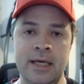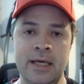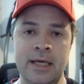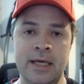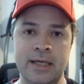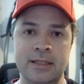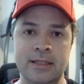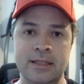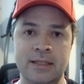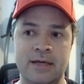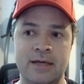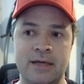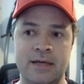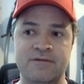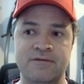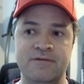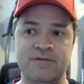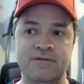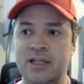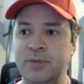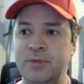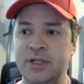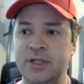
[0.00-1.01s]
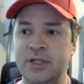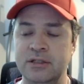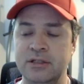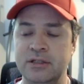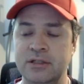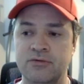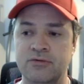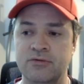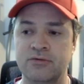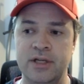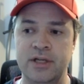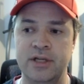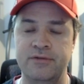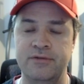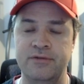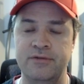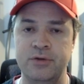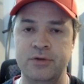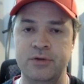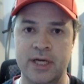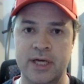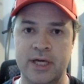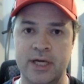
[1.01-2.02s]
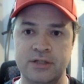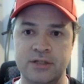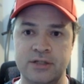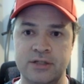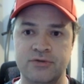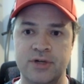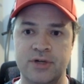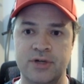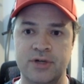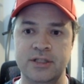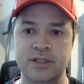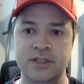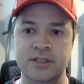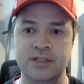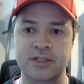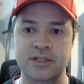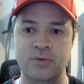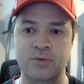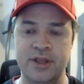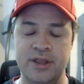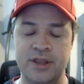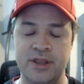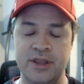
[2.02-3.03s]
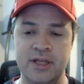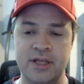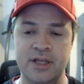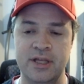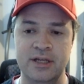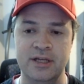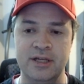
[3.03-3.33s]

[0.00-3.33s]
as I finally been able to run a few test runs with